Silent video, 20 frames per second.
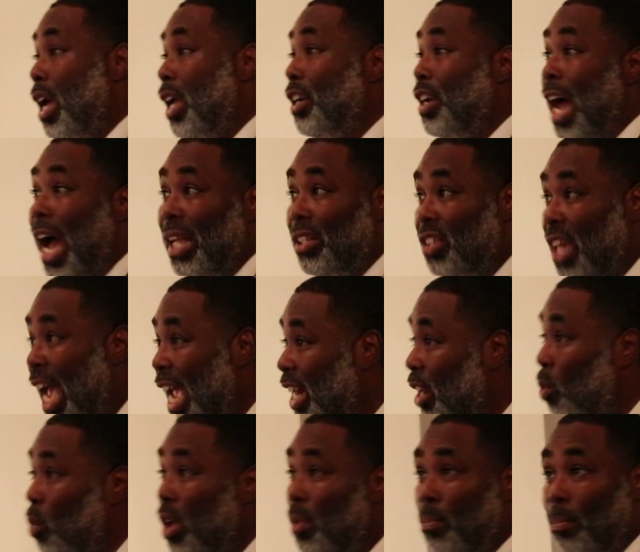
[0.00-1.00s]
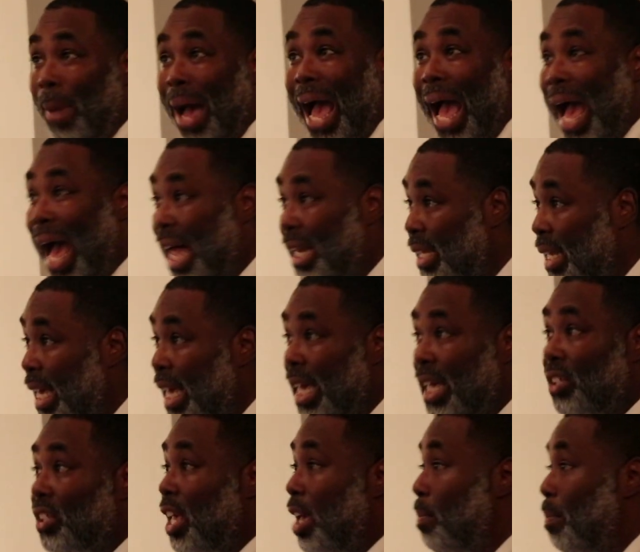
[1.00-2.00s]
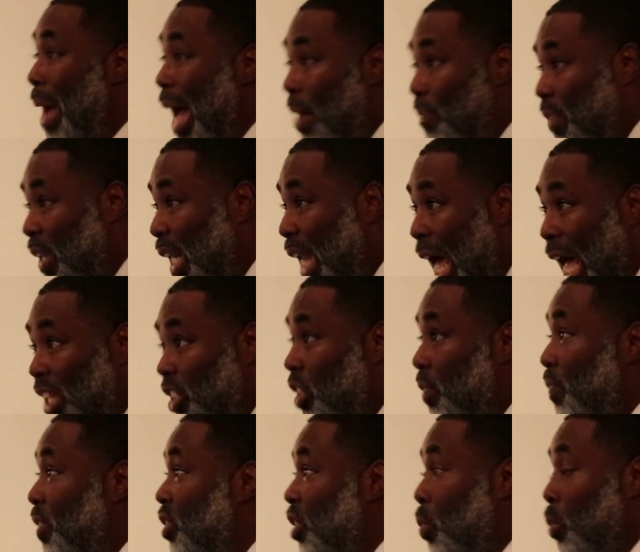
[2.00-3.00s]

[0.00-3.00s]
not tainted with my ideas and my philosophies.